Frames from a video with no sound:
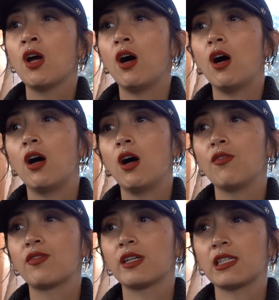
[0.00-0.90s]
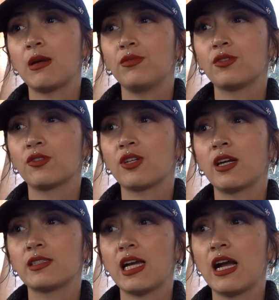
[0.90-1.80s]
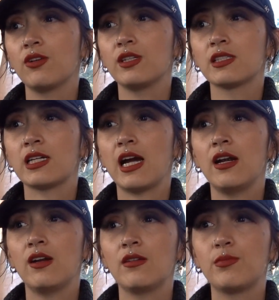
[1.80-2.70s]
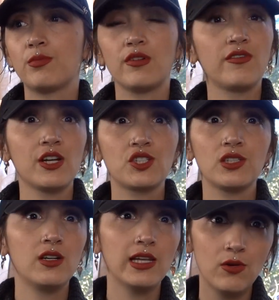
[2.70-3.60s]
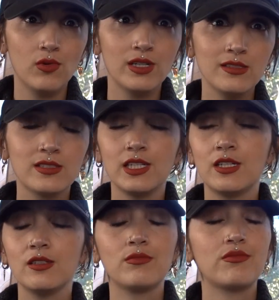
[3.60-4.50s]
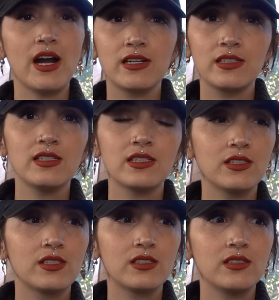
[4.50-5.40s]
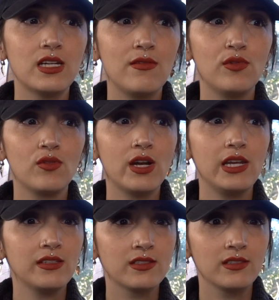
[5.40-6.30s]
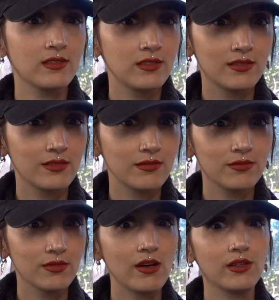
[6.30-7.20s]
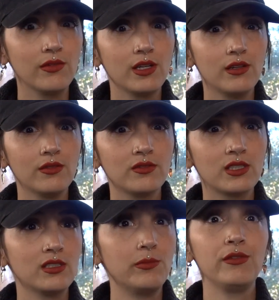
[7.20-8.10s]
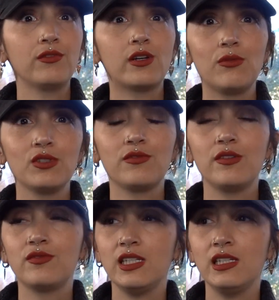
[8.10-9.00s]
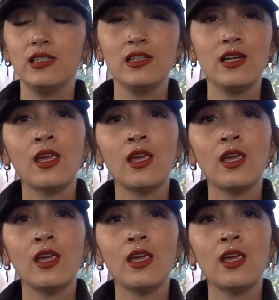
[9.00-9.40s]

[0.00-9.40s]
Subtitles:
for example, don't try to tackle the entire profession all at once, practice. I've been writing since before I was 15.